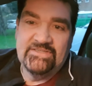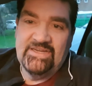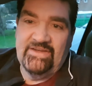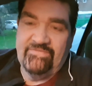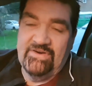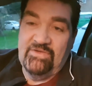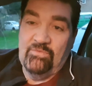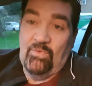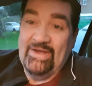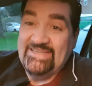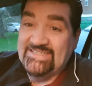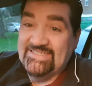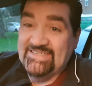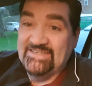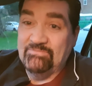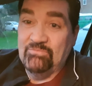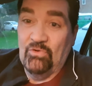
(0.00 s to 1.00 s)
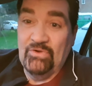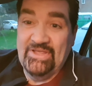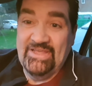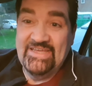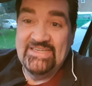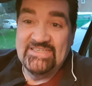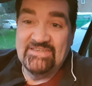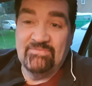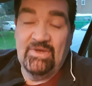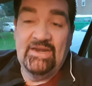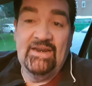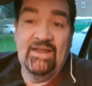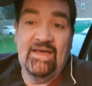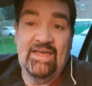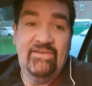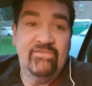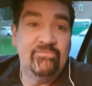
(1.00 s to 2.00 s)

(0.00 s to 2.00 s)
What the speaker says: definitely wasted more years of my life,